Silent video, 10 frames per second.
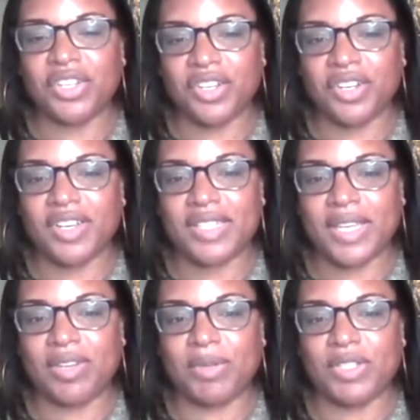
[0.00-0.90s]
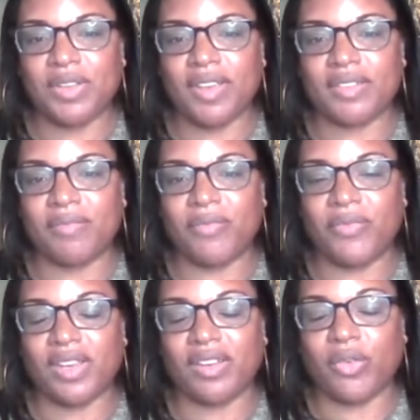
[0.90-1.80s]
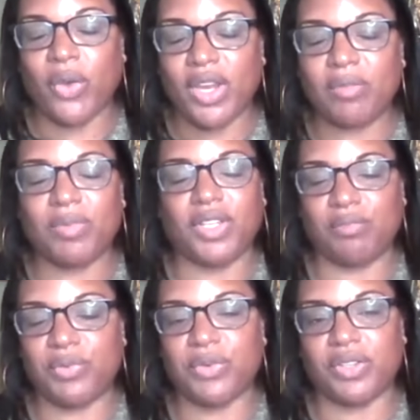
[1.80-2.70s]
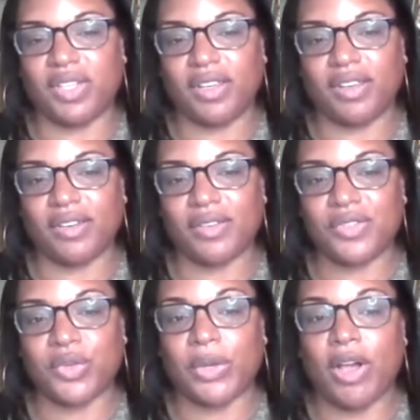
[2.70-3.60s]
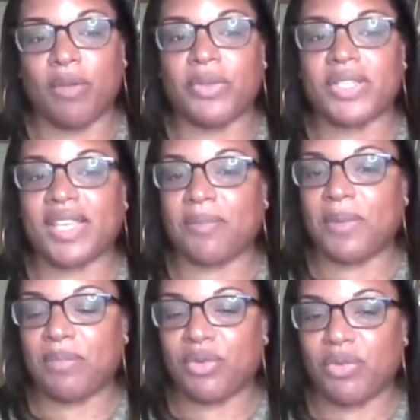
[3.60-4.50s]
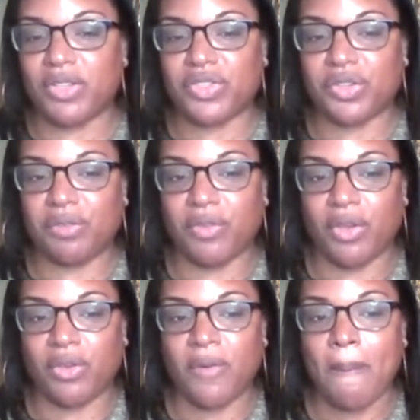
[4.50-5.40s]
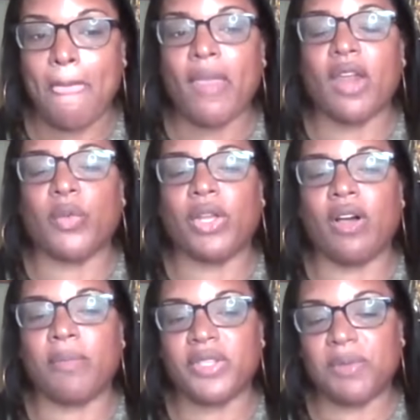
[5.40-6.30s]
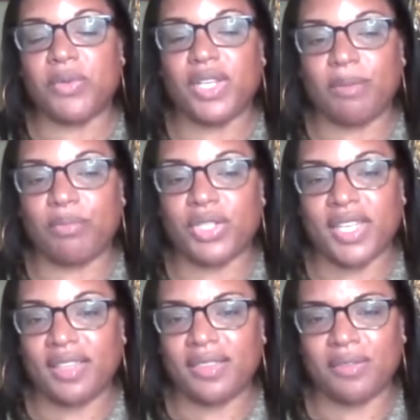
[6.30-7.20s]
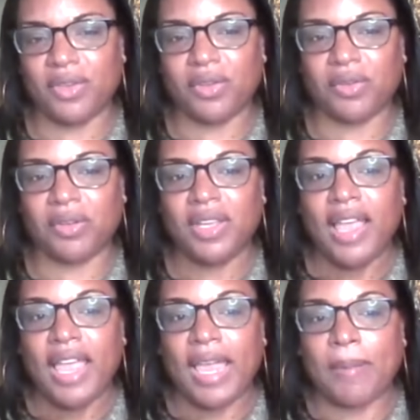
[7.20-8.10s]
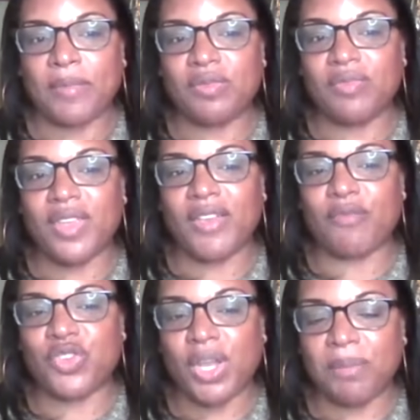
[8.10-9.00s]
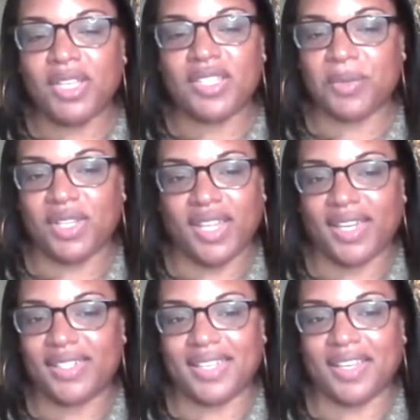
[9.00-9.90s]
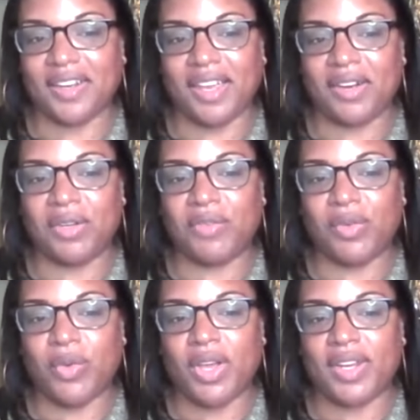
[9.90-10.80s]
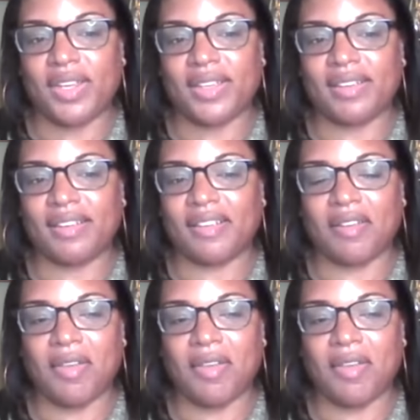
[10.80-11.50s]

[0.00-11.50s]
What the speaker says: year is going to be an incredibly important year. So we all must get people to register to vote. And we all must be ready to protect the vote. And if Trump gets reelected, I don't even want to